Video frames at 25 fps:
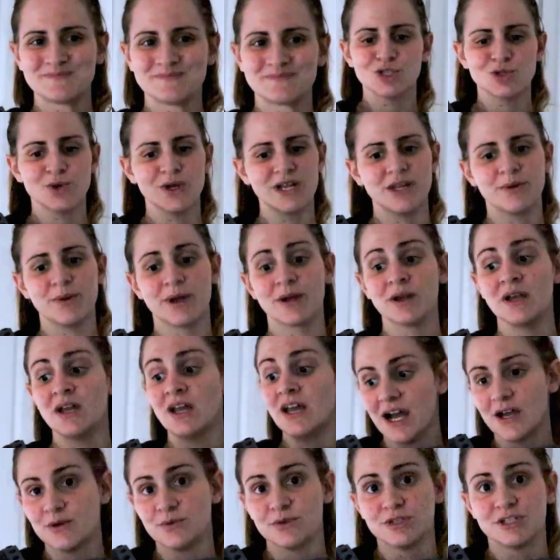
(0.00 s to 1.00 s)
So anyway,
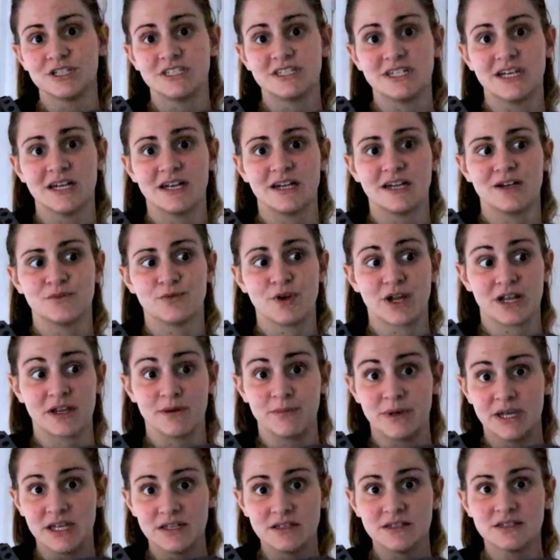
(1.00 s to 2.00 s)
I would
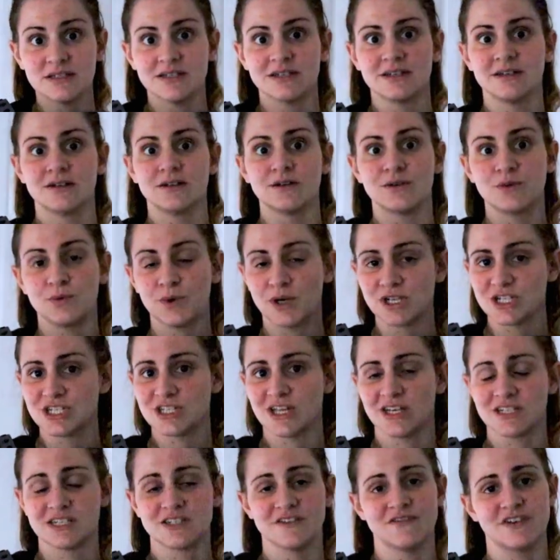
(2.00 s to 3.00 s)
recommend watch
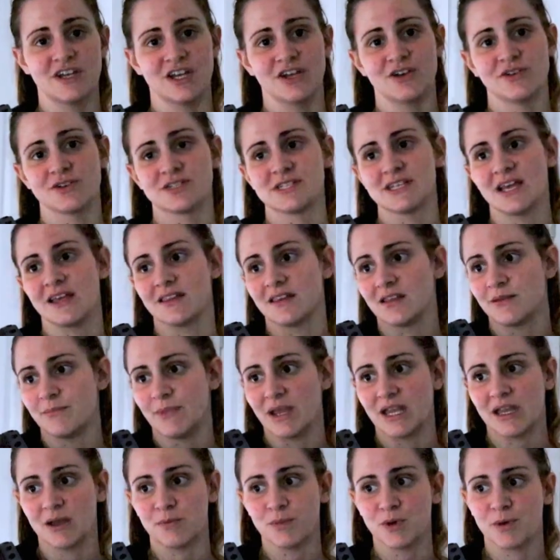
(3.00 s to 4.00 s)
lots of videos and then
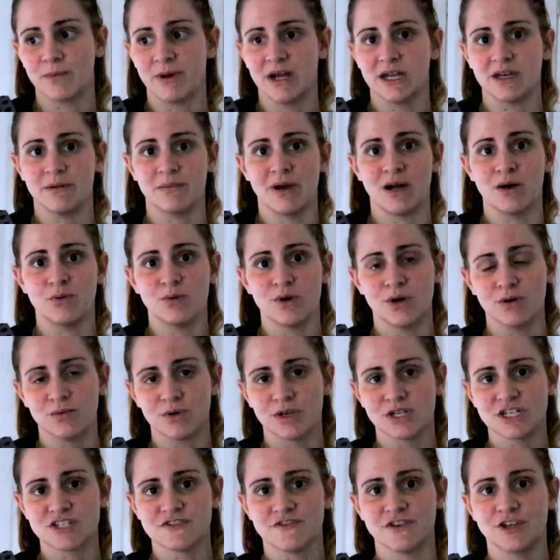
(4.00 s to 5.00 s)
make up your mind about what
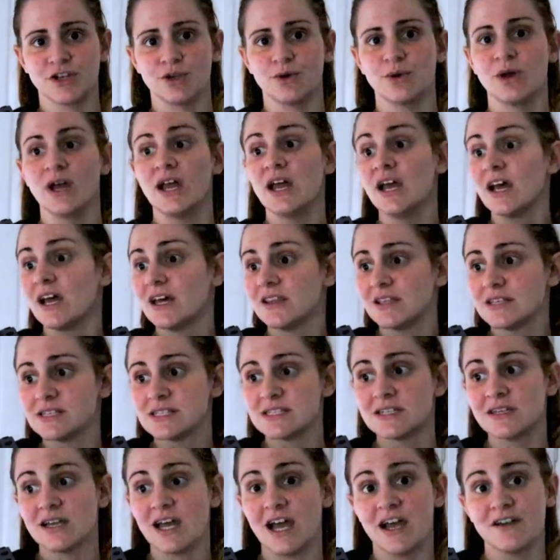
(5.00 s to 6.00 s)
works for you and then
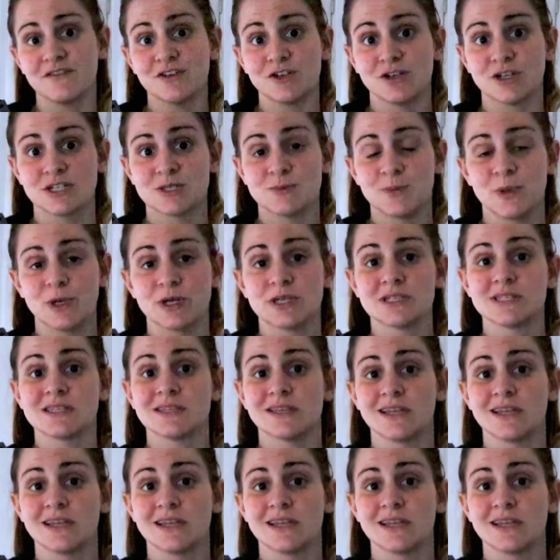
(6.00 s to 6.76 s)
still have your experience.